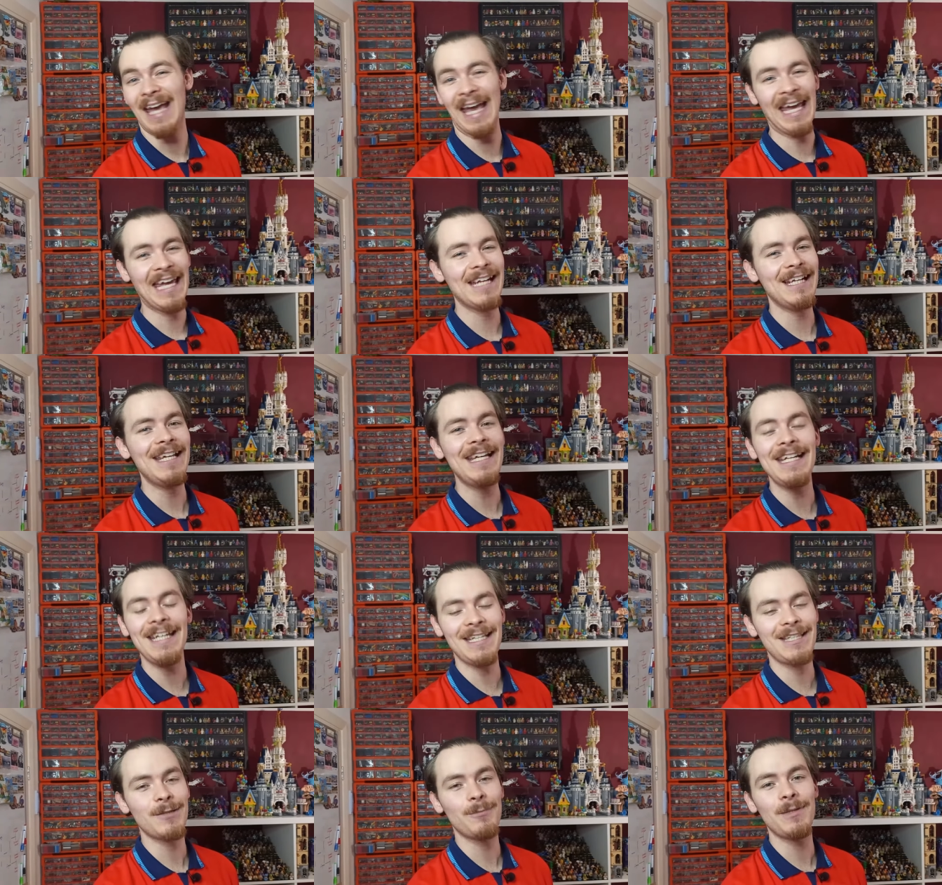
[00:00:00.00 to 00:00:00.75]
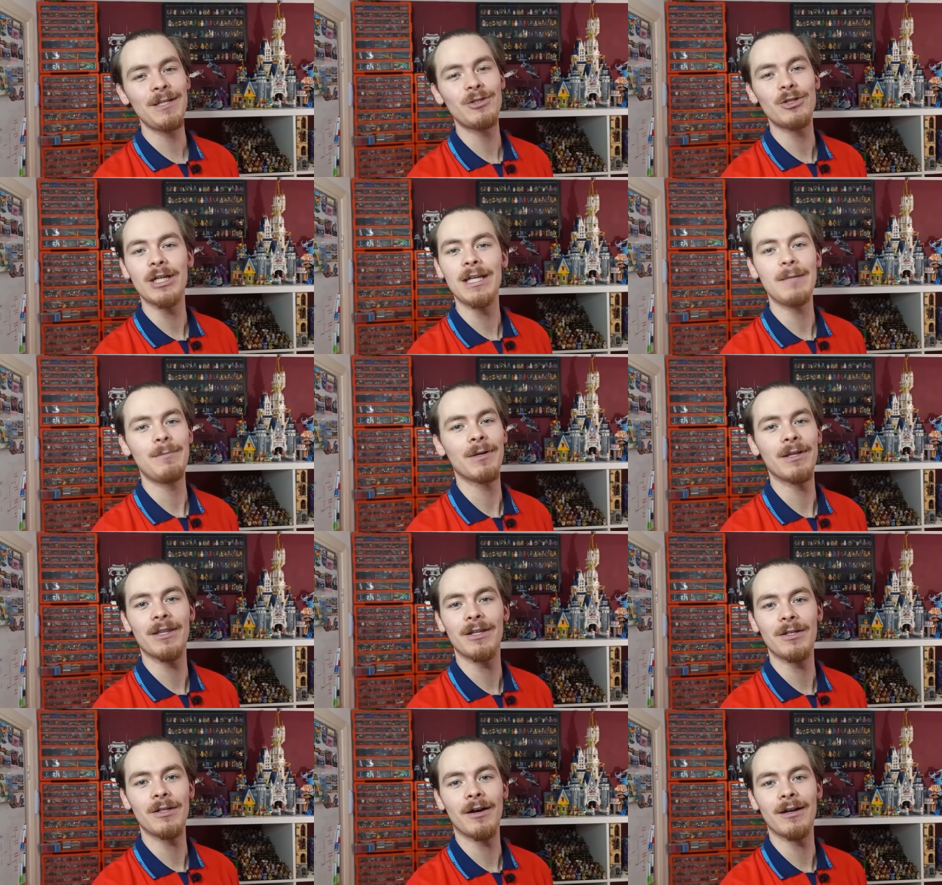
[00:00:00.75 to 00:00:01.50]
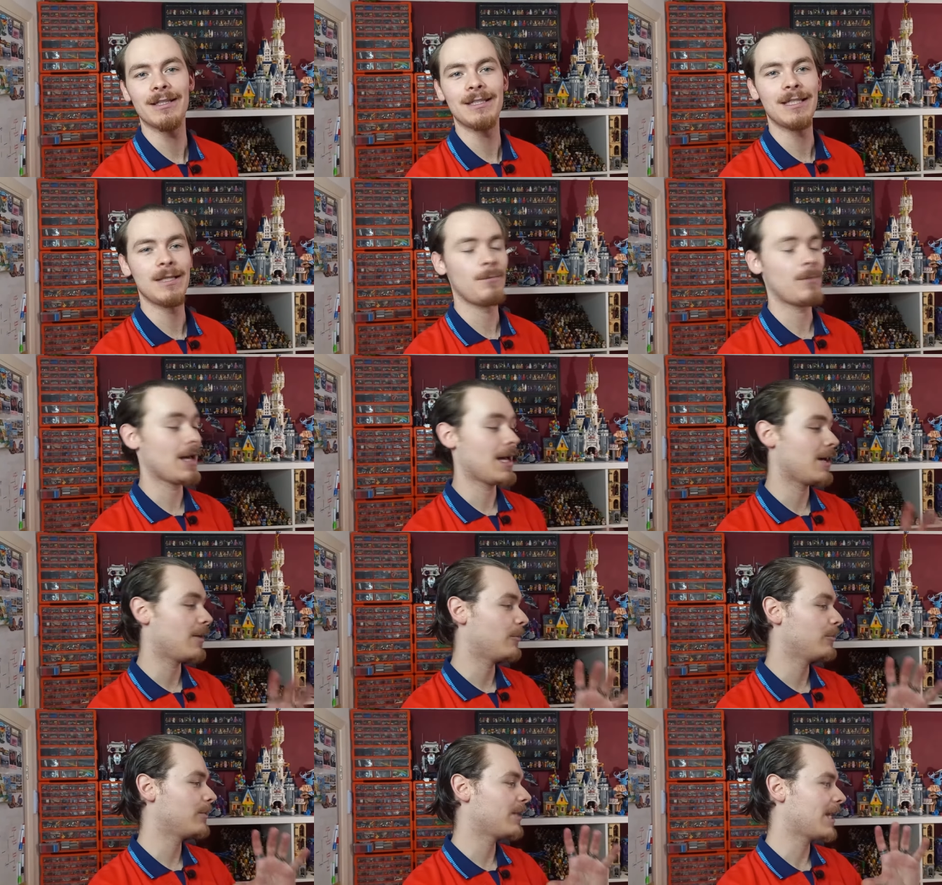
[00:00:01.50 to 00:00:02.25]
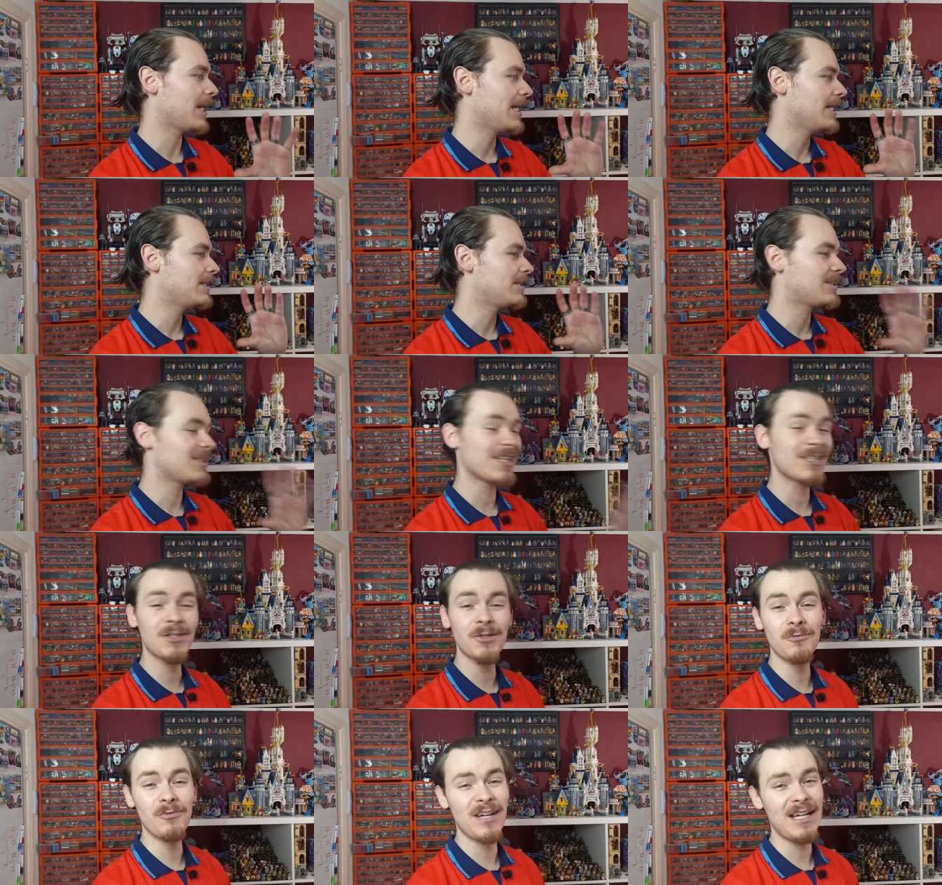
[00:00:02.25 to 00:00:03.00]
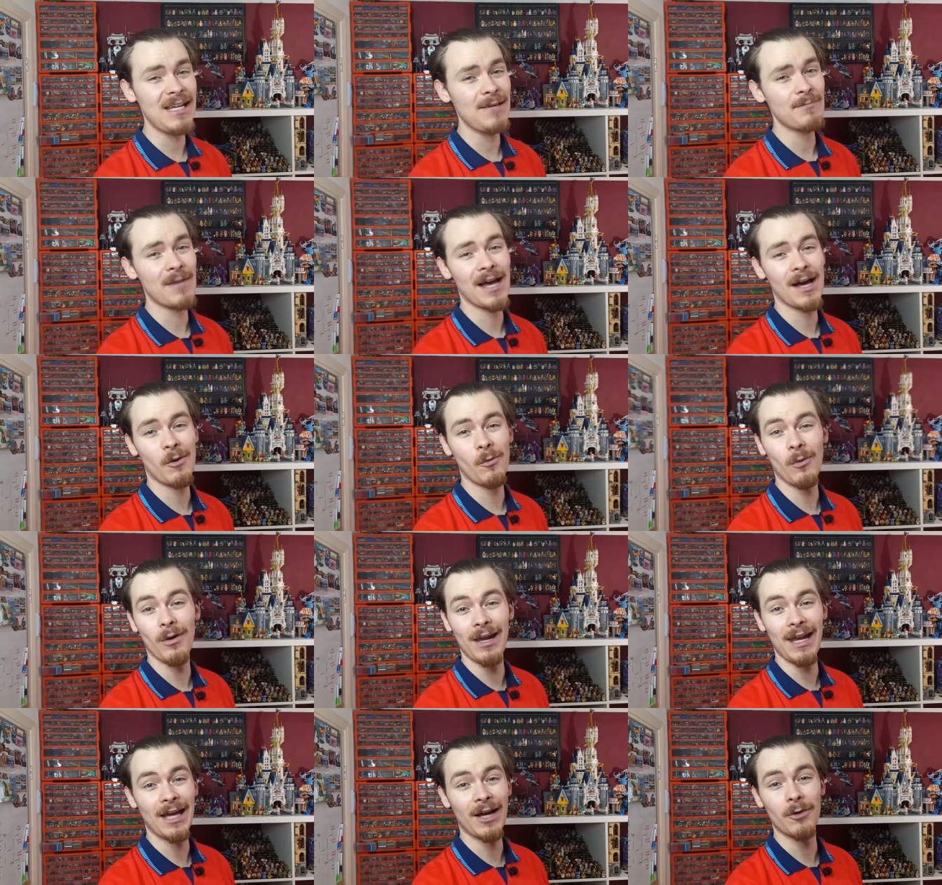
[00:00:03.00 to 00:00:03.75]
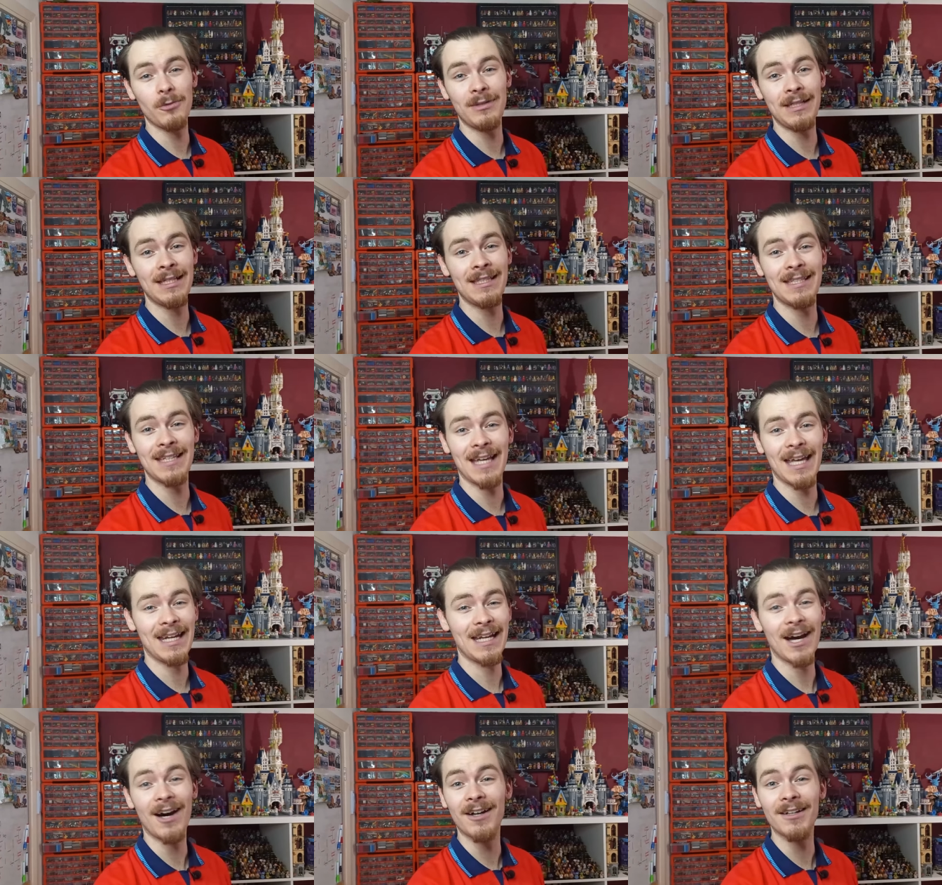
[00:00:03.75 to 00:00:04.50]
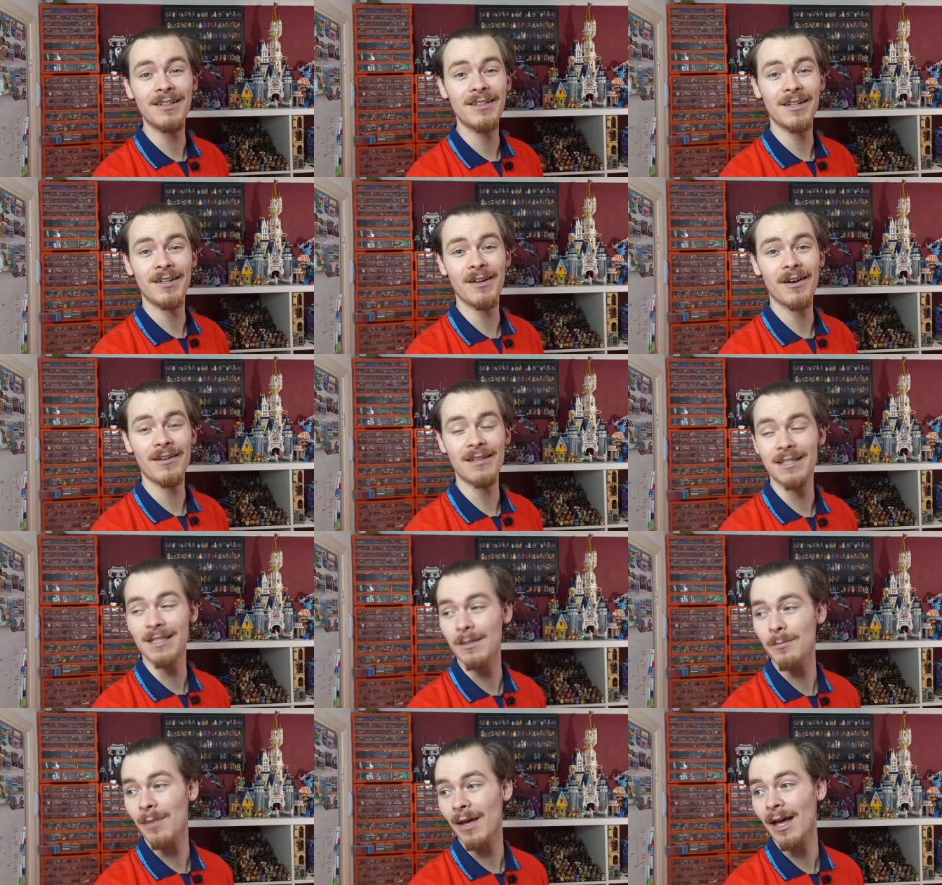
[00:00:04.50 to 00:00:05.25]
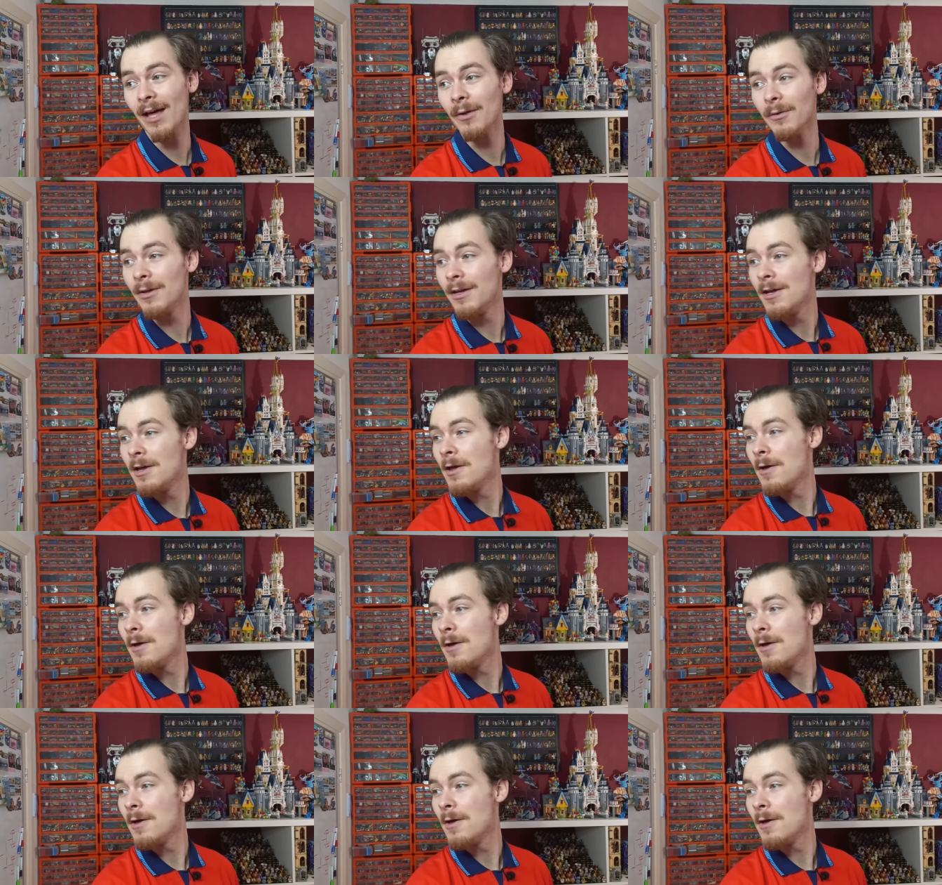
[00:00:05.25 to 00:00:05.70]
It needed to be cheaper than £90. It doesn't really matter what LEGO did to get it under £90.